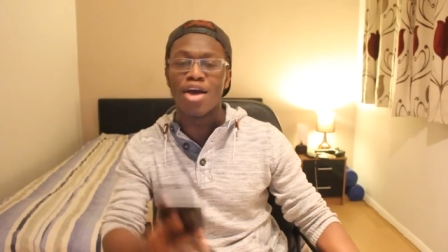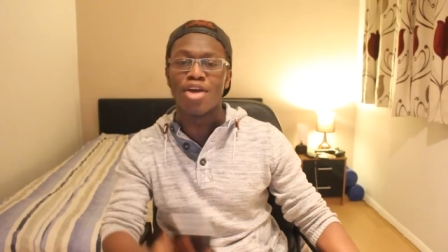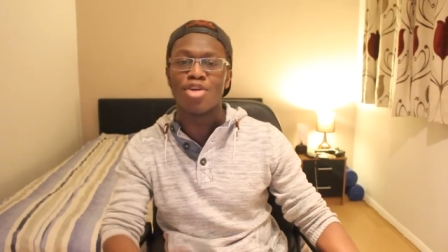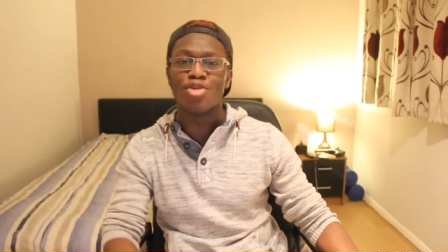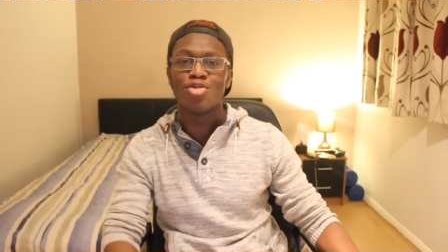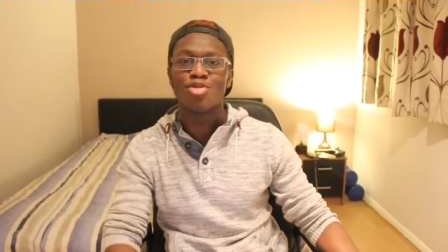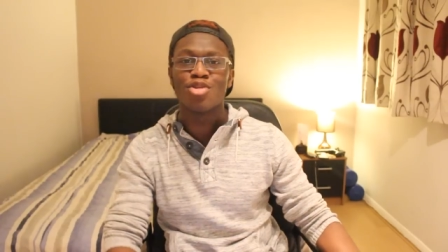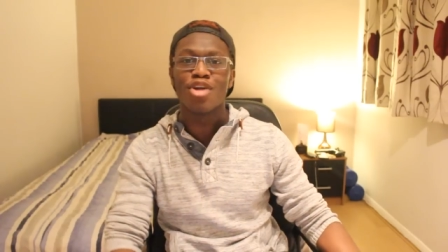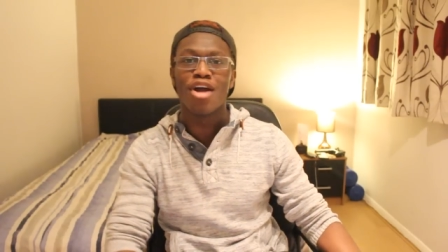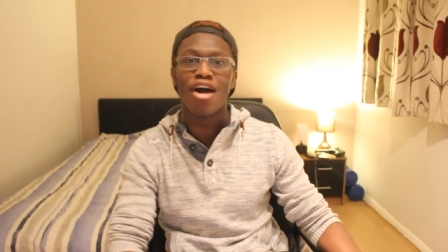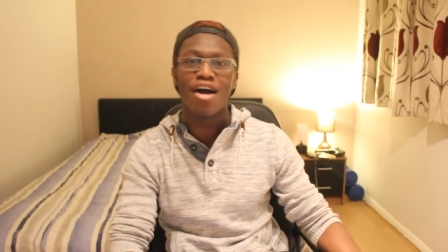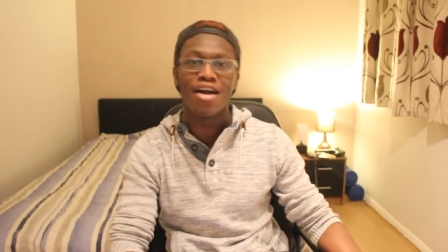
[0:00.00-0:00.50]
No,
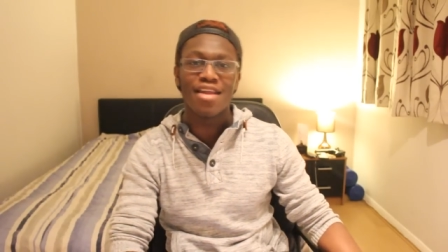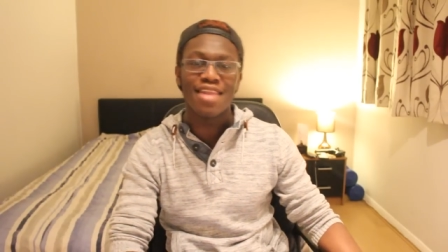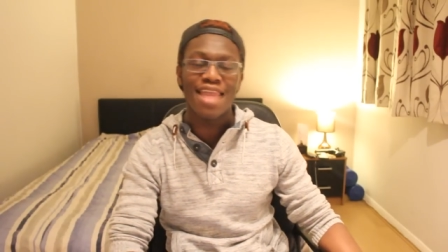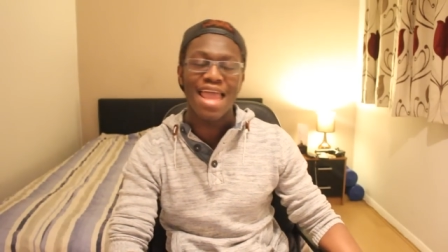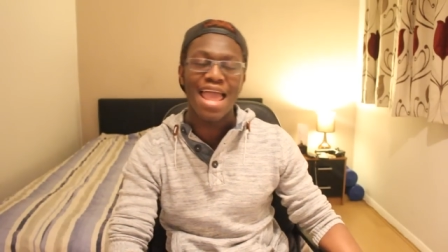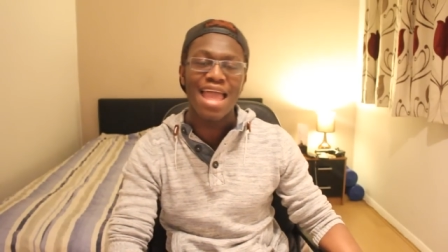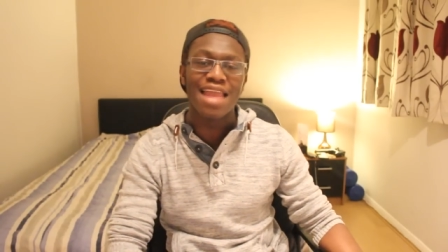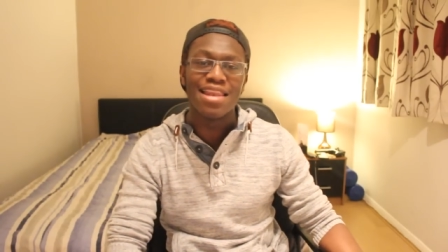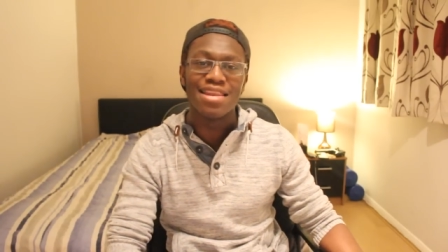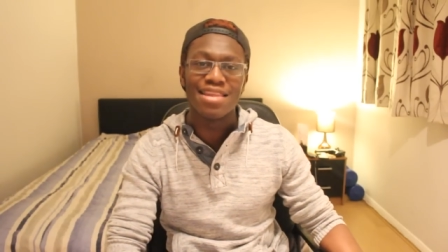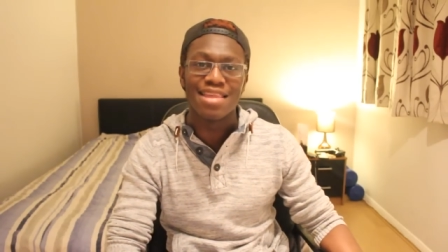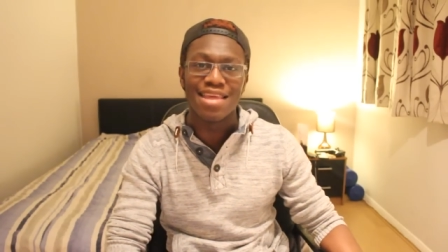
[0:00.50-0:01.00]
you can't
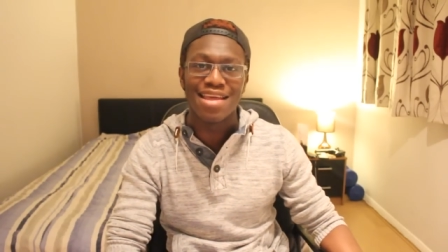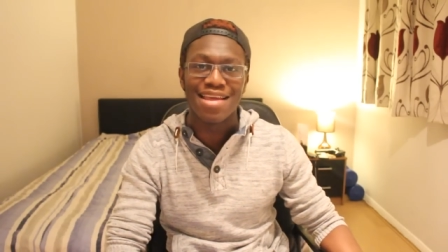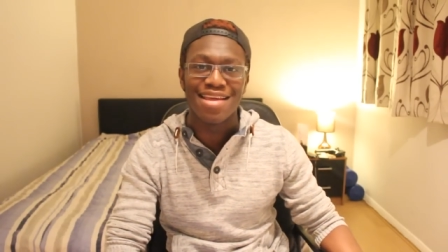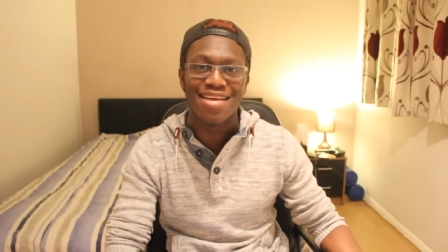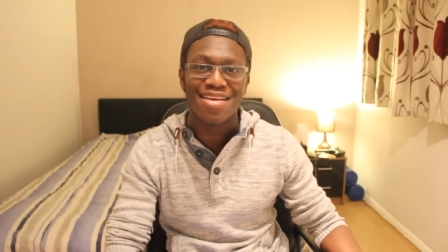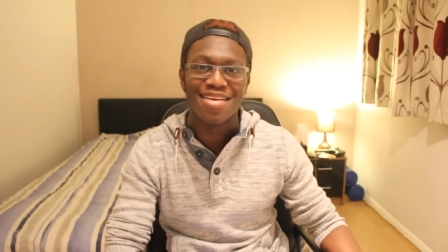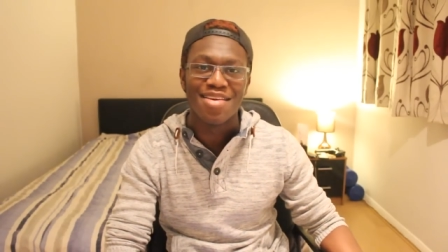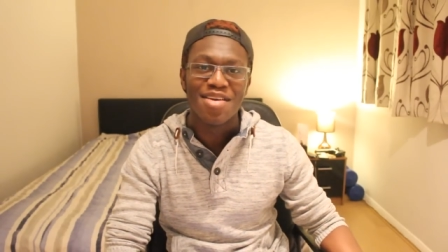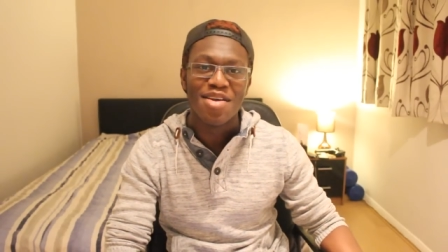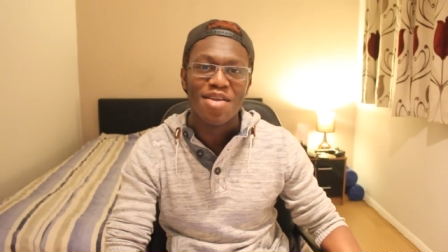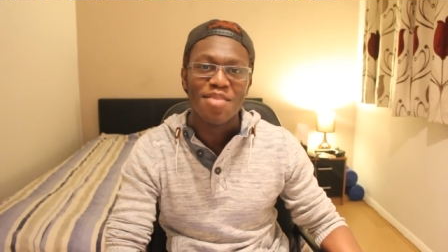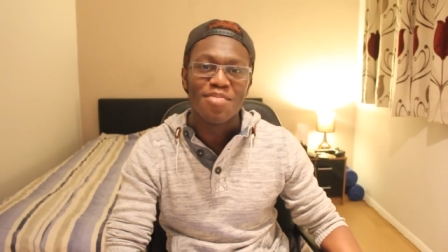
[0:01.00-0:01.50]
end
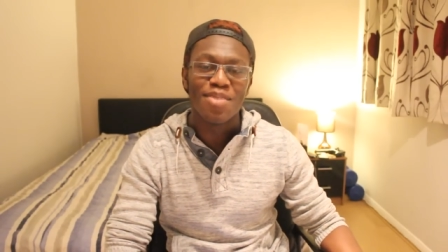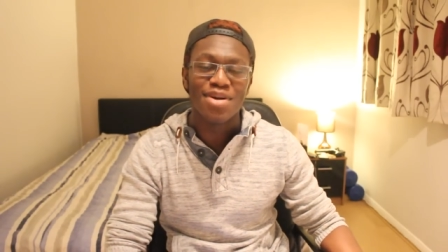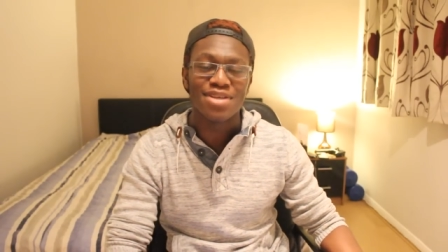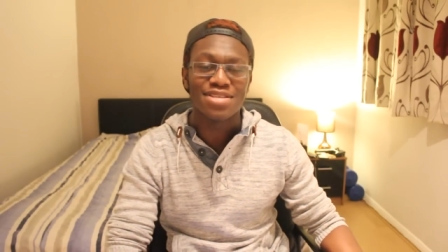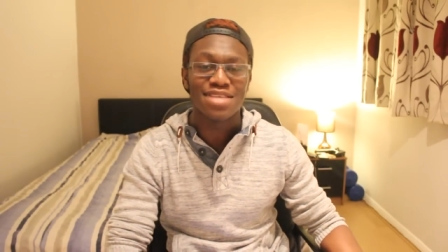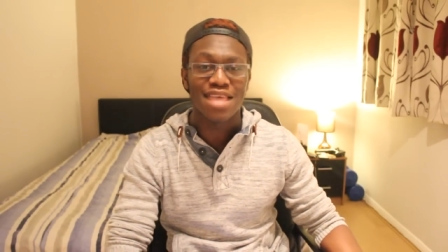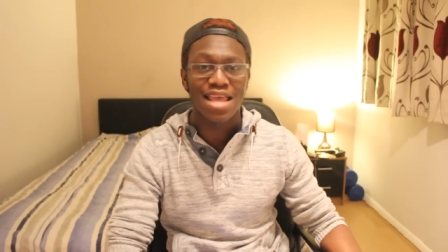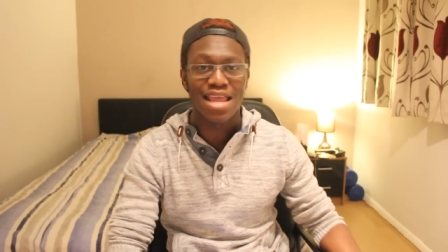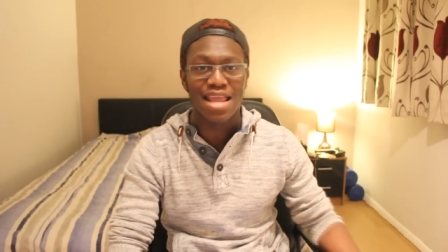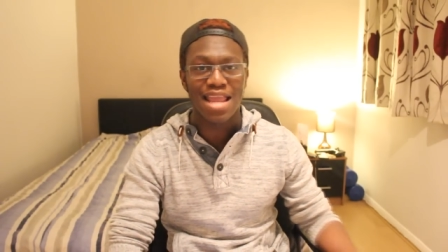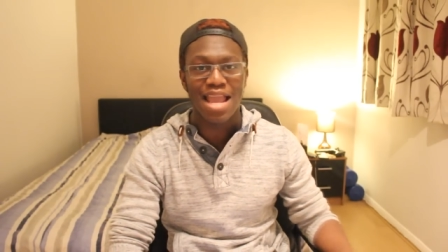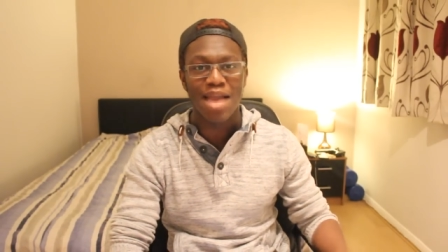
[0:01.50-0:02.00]
it by
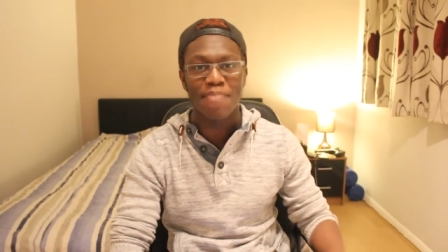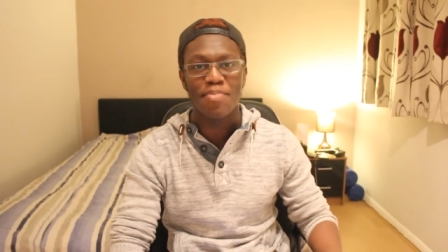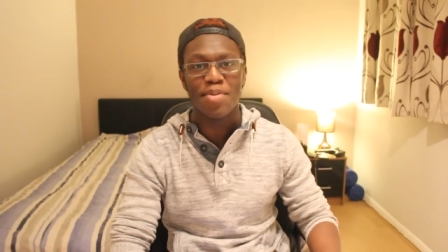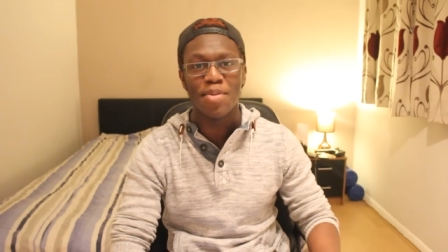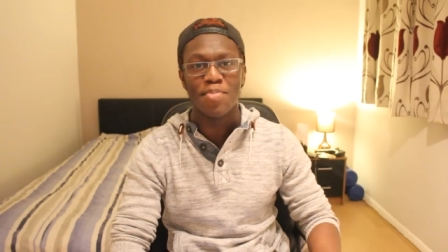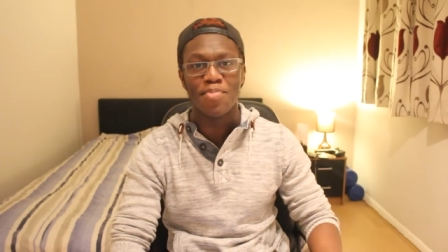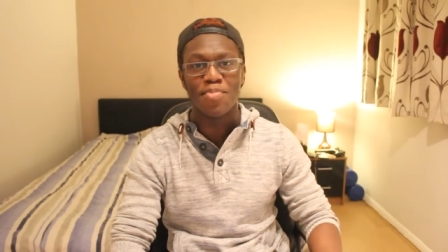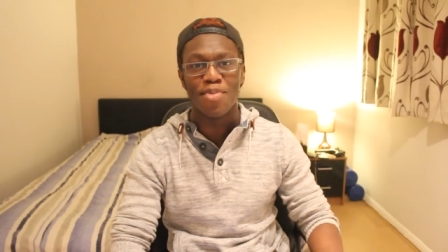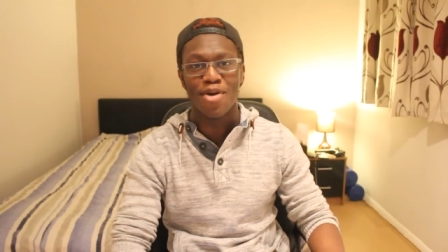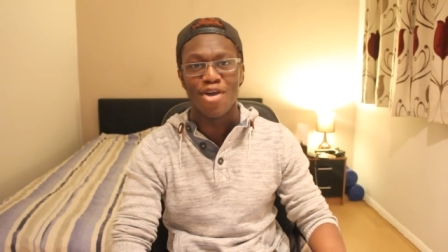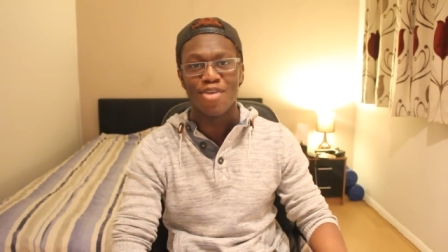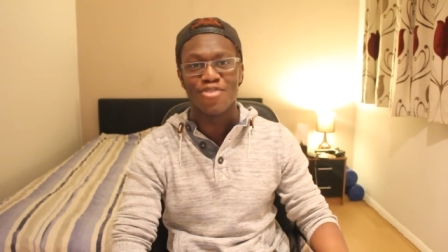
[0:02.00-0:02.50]
saying
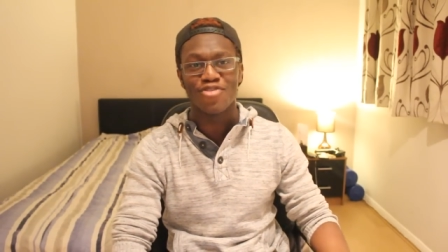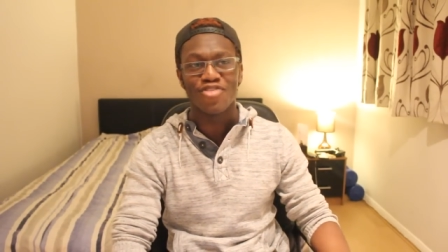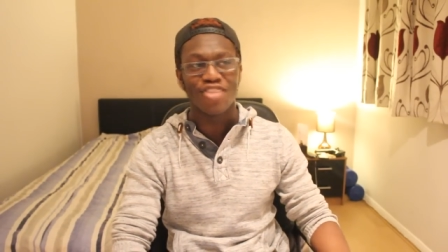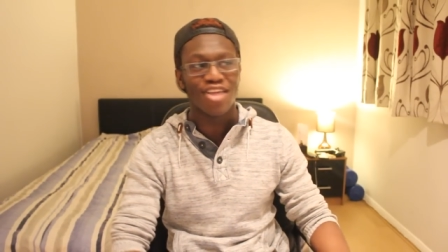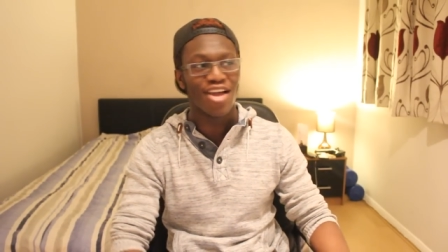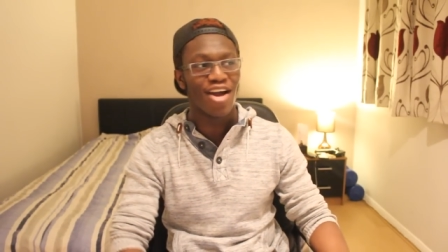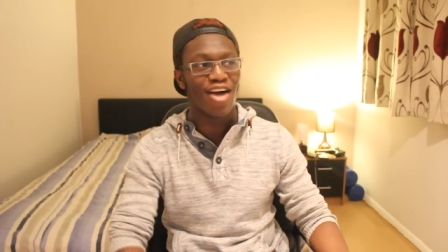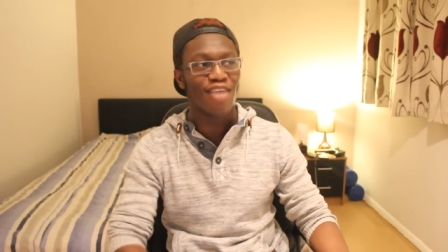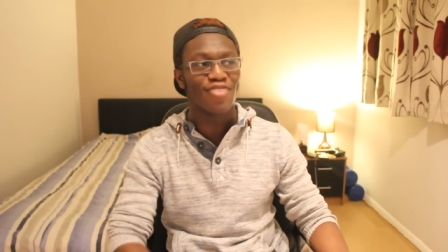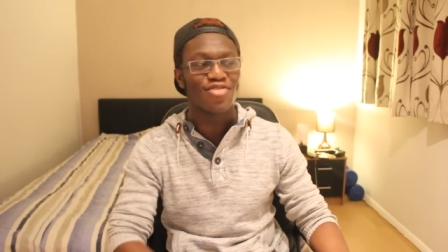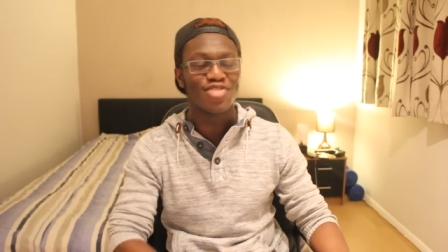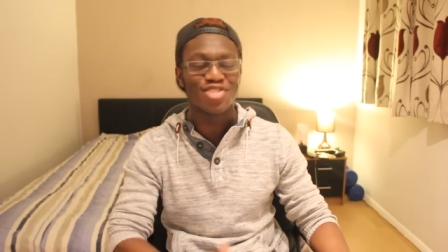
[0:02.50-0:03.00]
happy
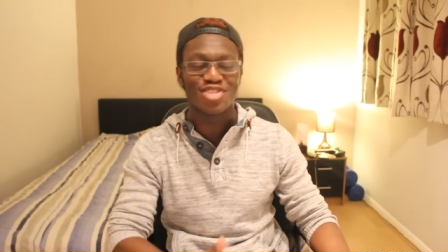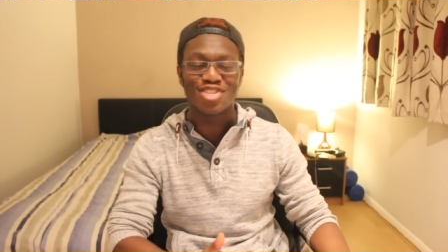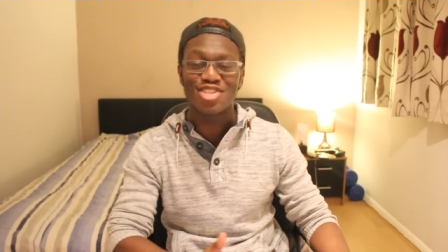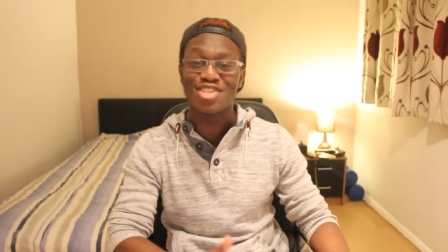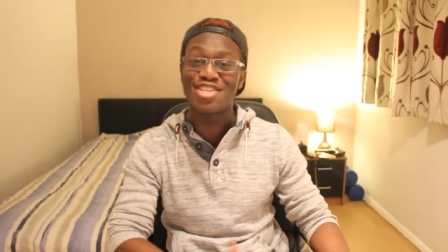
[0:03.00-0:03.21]
birthday after